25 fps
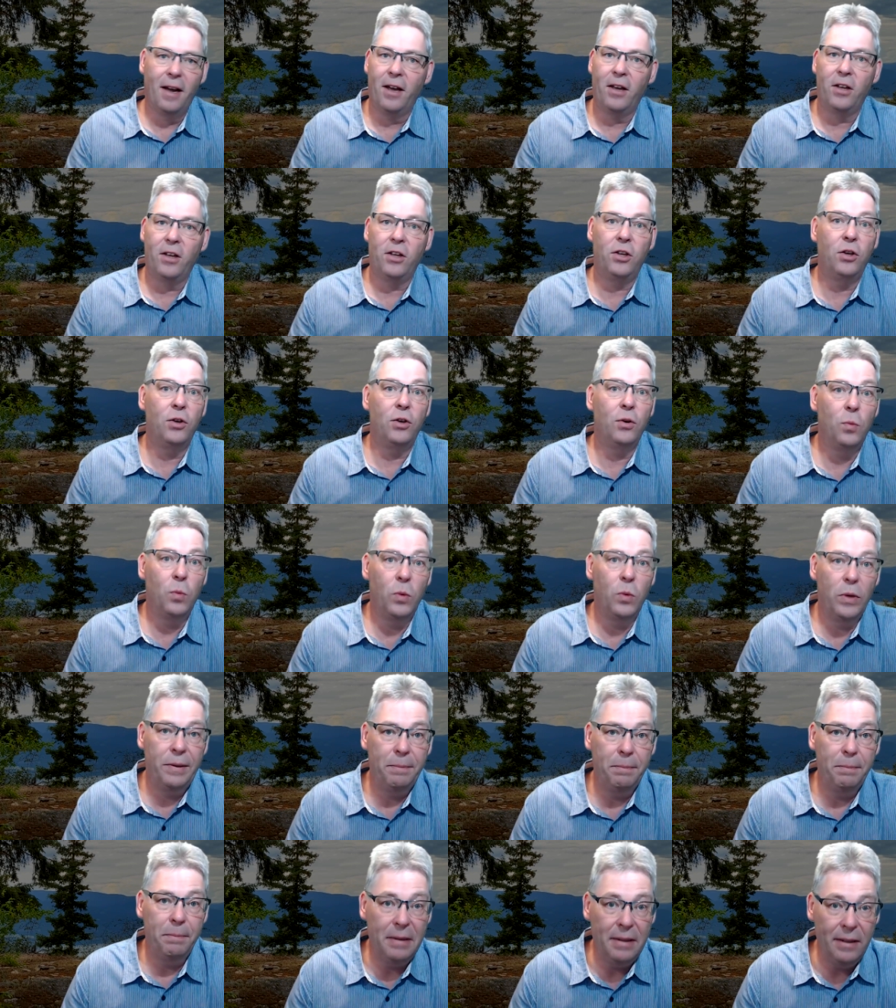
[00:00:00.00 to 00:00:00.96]
you
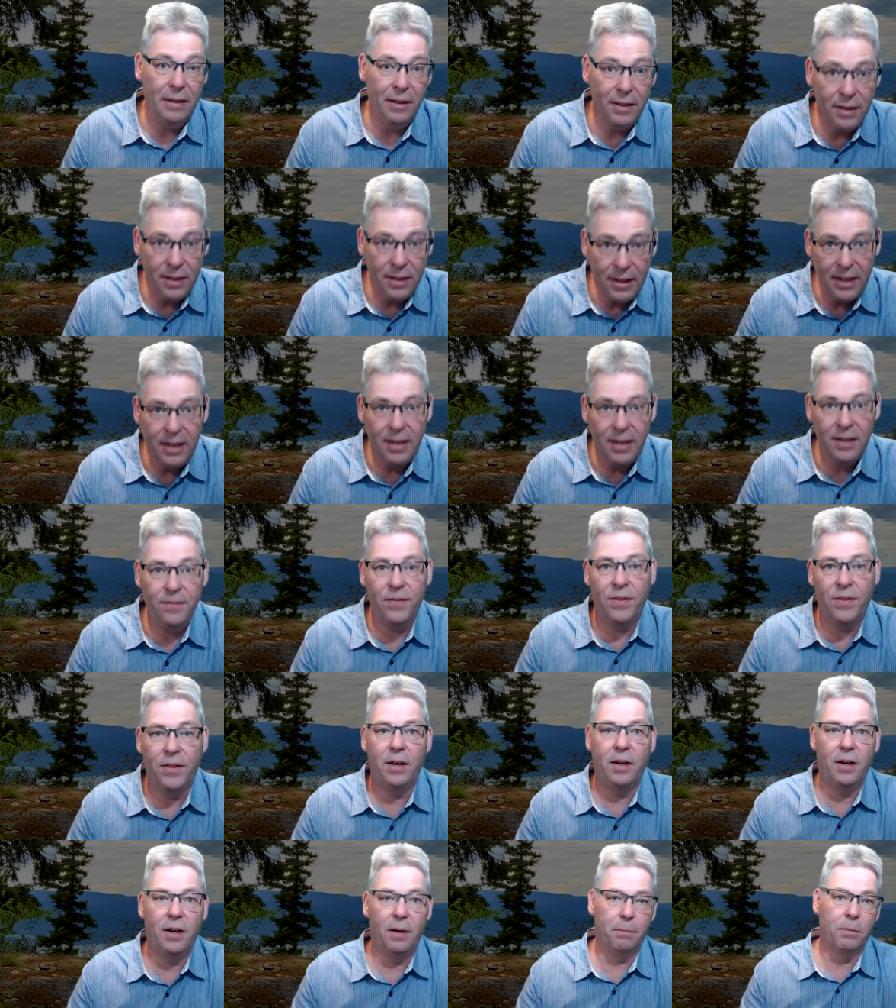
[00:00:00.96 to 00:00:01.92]
wouldn't believe
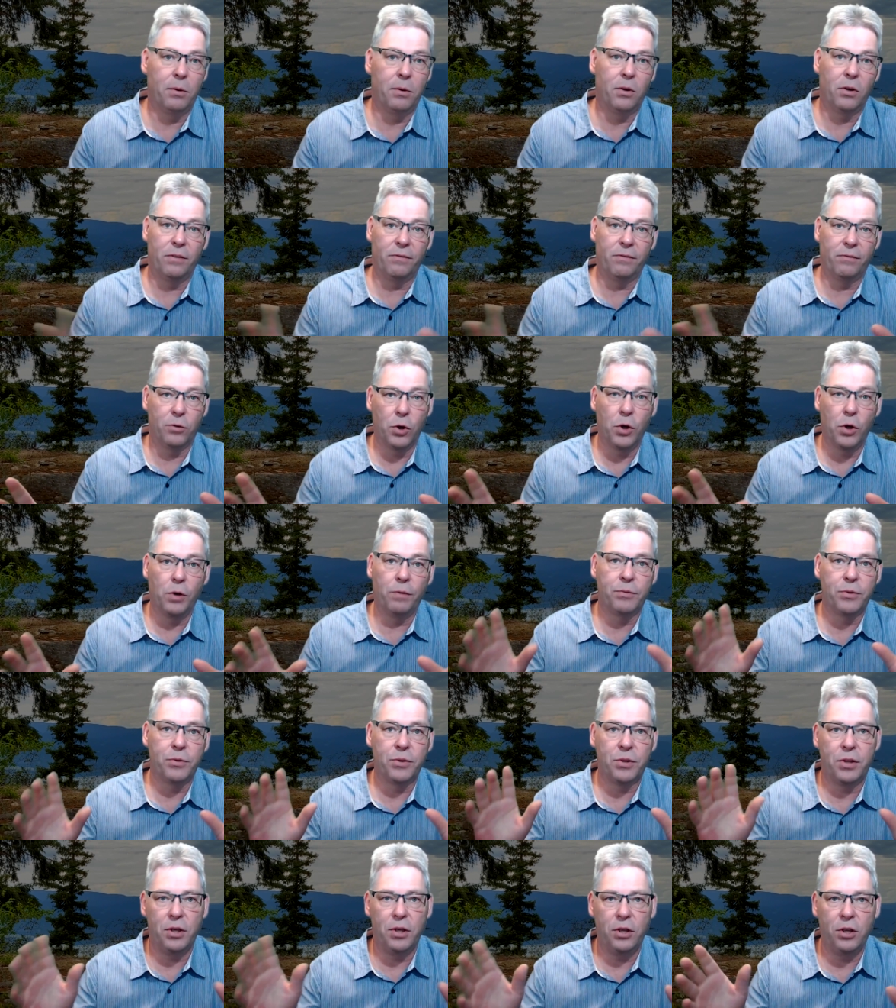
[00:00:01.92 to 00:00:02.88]
the number of
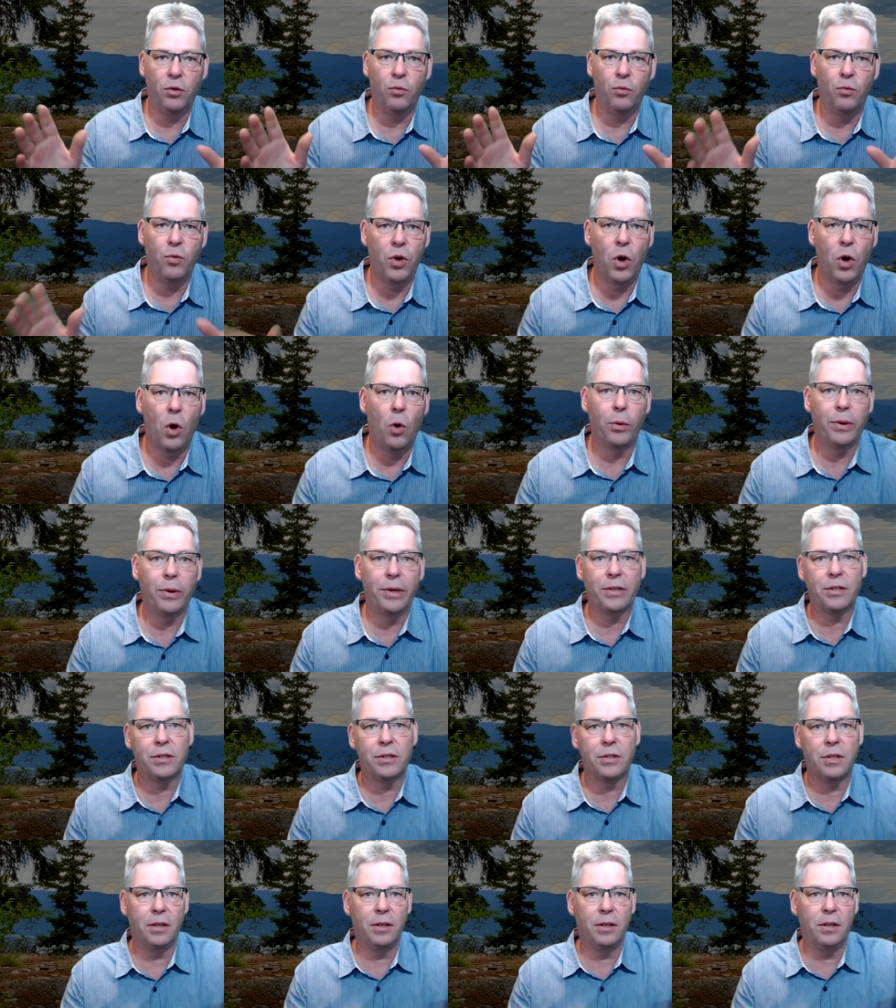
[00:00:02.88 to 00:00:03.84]
roofs that you
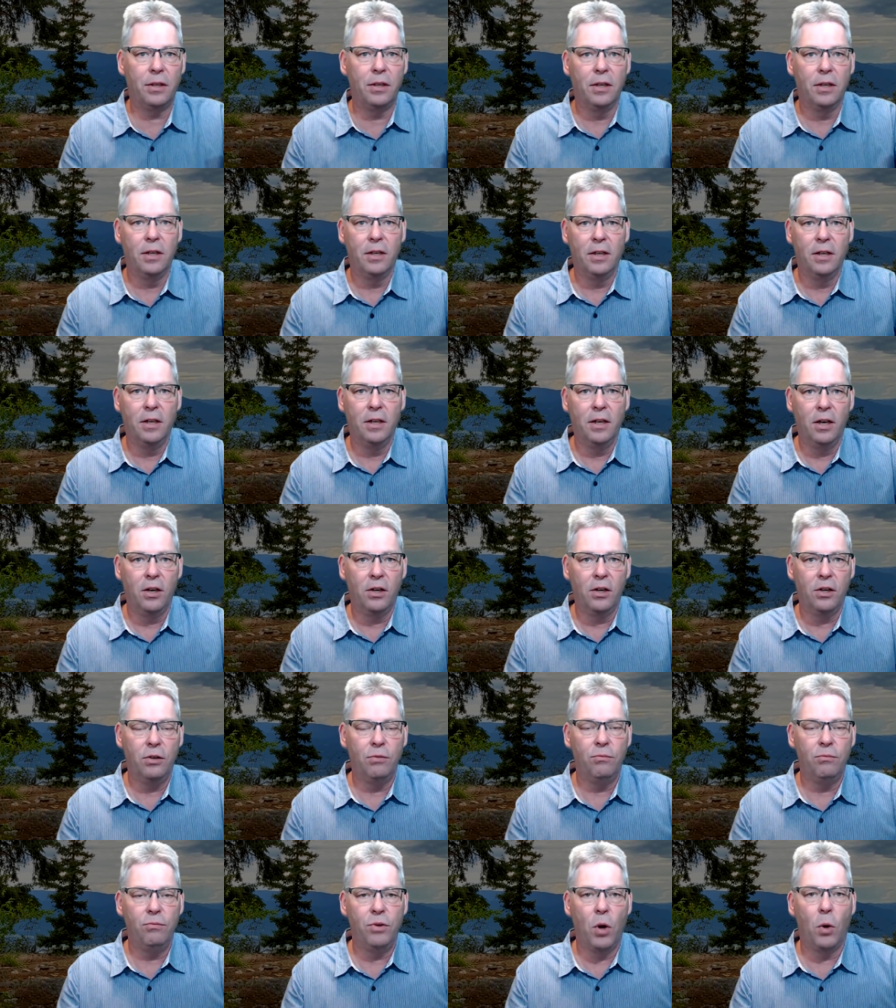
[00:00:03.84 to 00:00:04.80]
notice, and
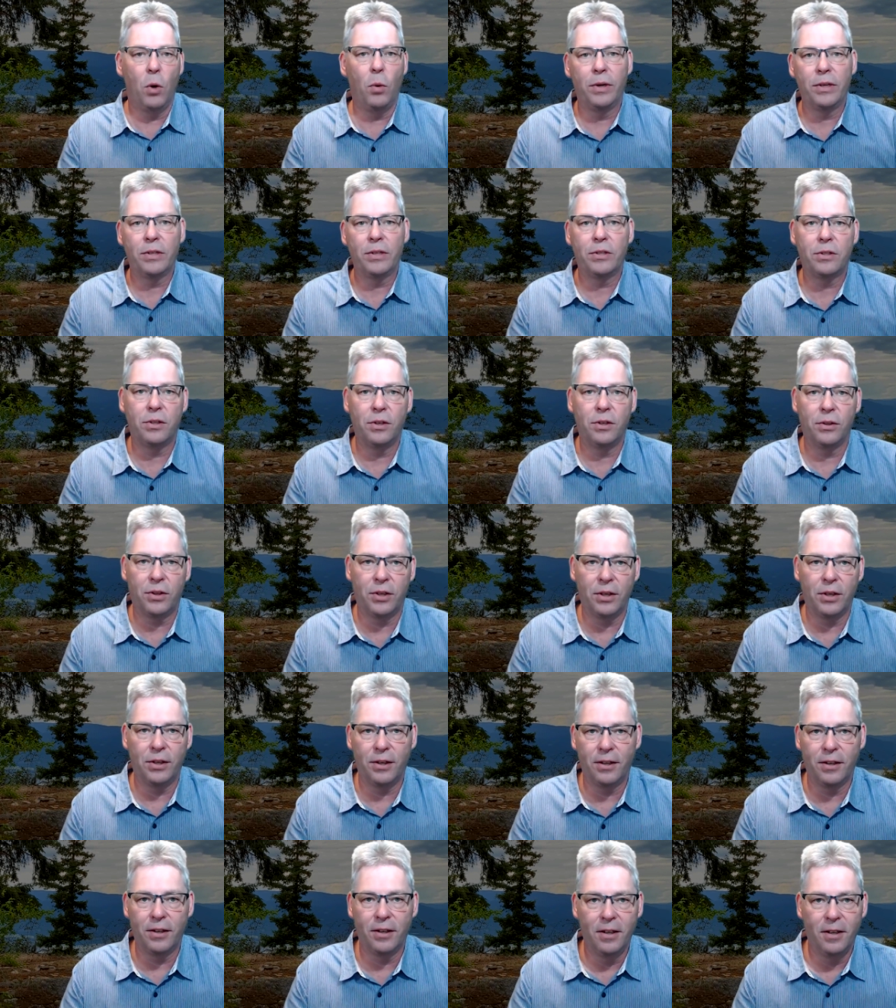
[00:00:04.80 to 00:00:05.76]
you notice that
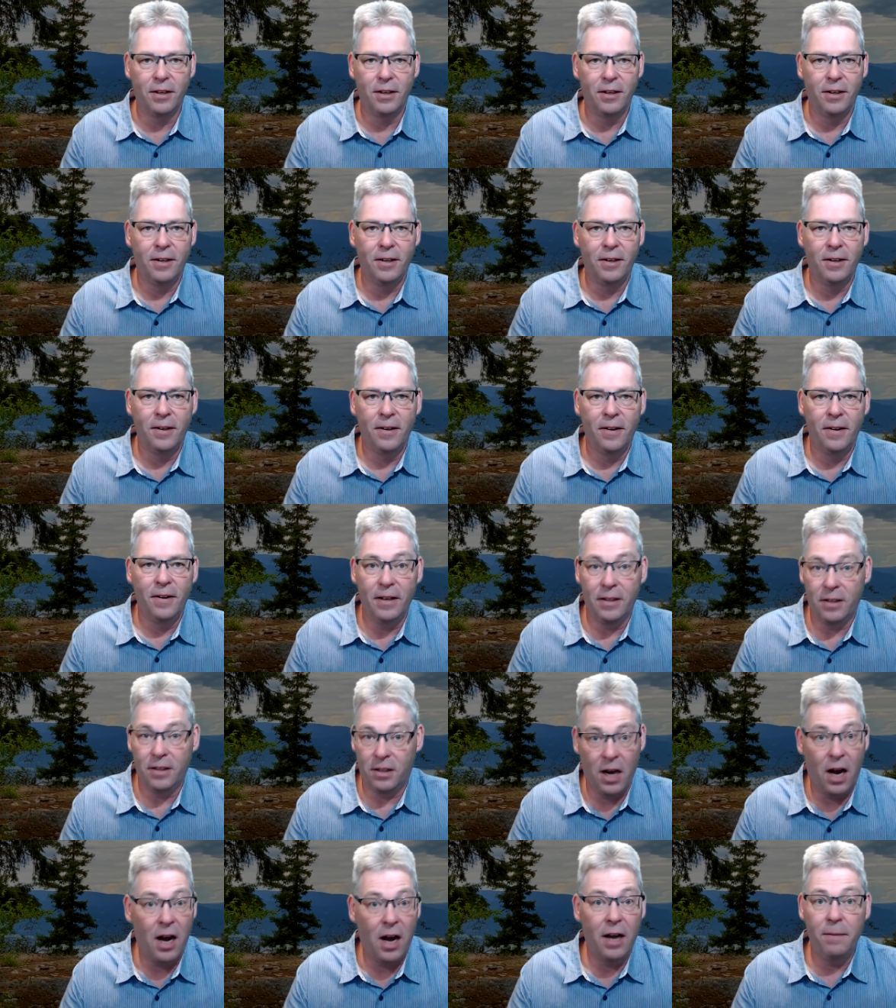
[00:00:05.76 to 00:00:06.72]
they're
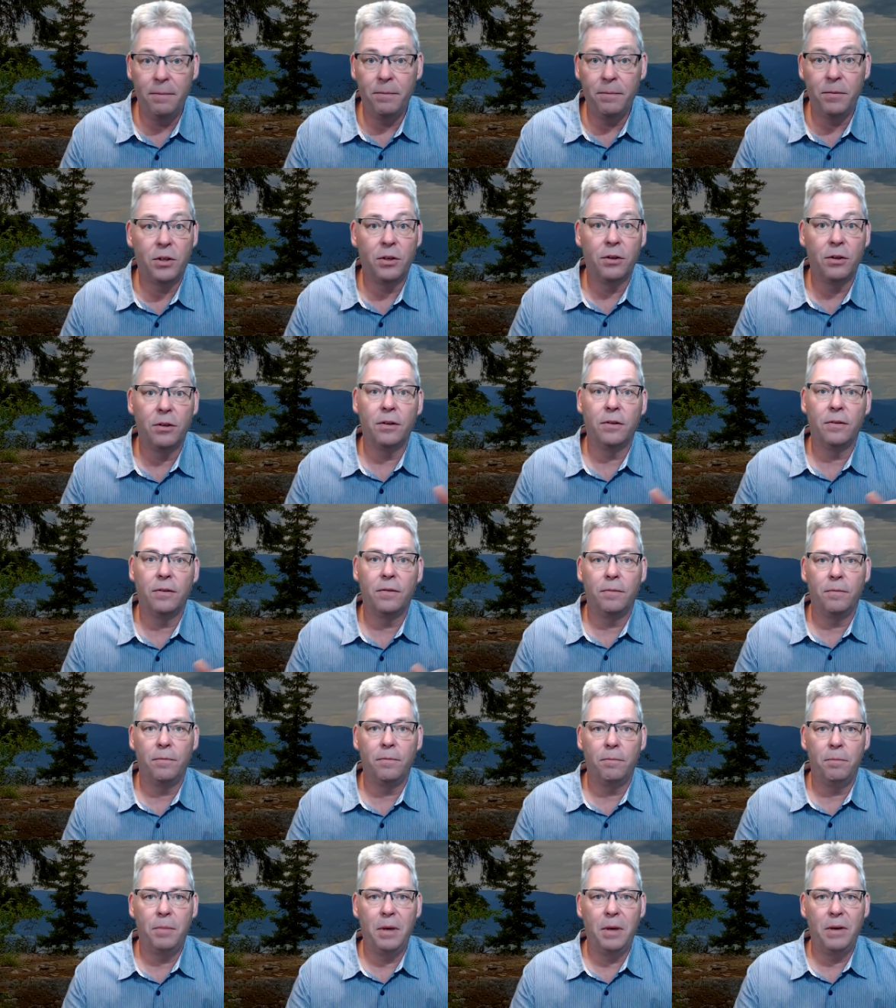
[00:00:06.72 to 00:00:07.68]
time to
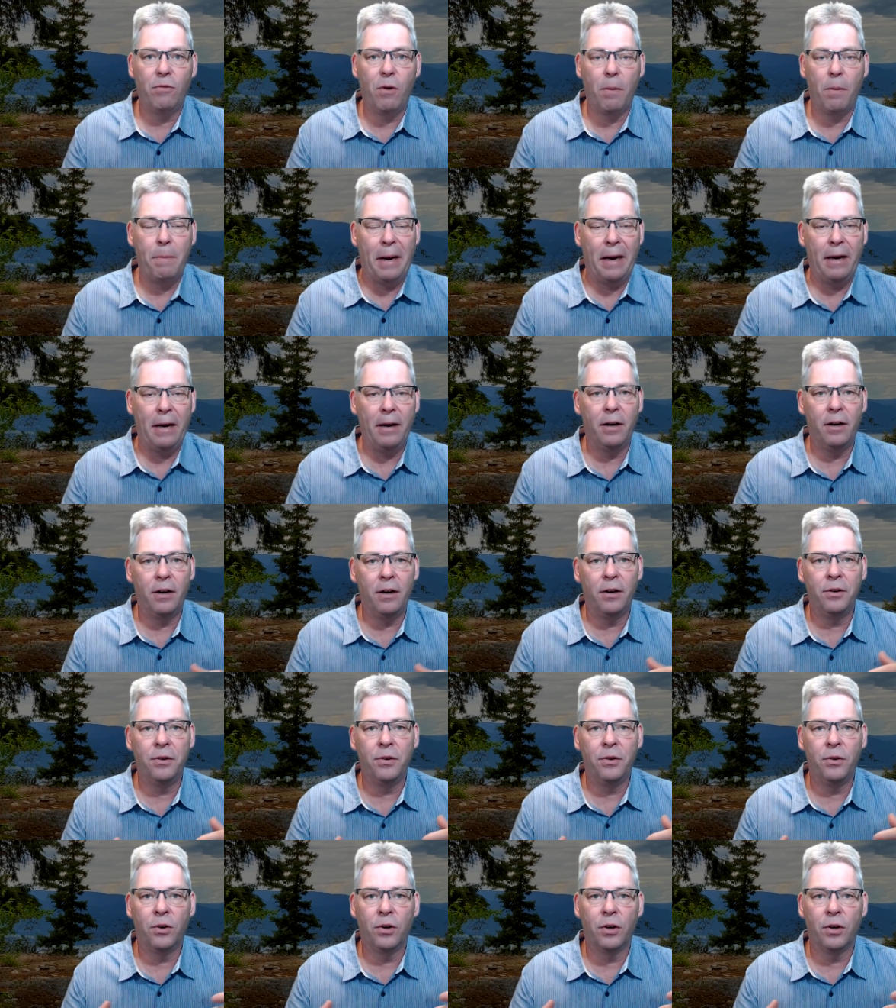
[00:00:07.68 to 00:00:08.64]
be
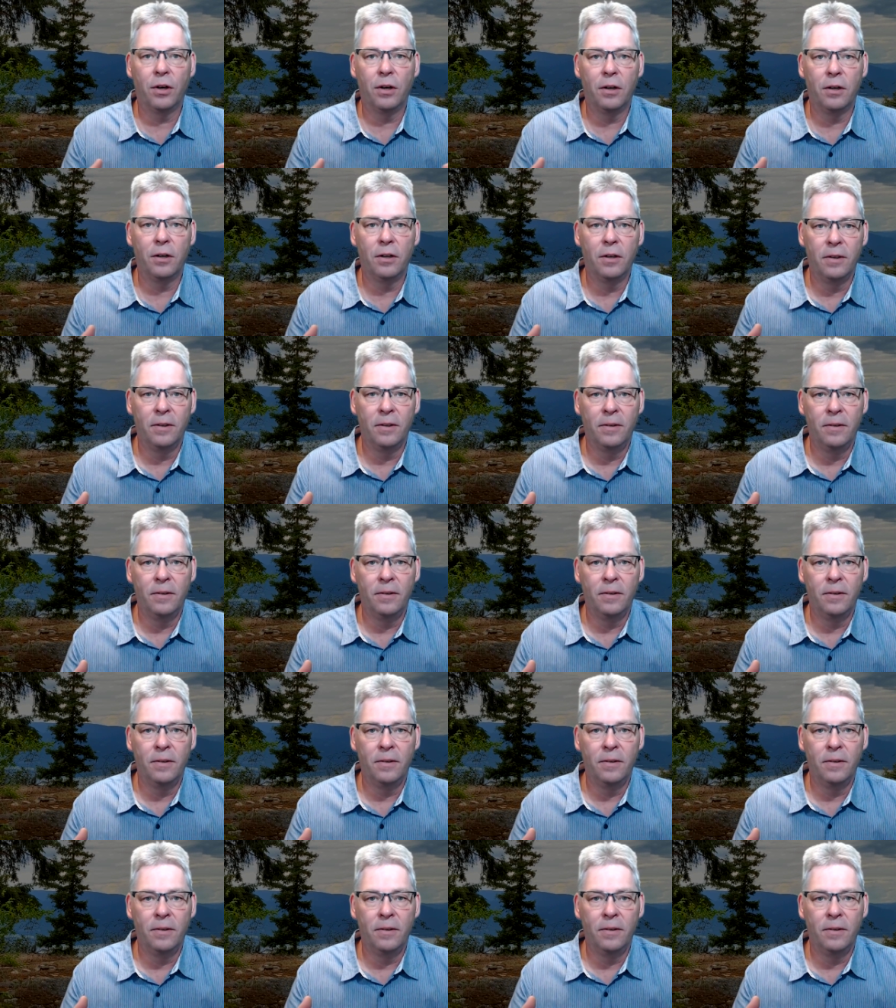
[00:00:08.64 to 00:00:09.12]
repaired, or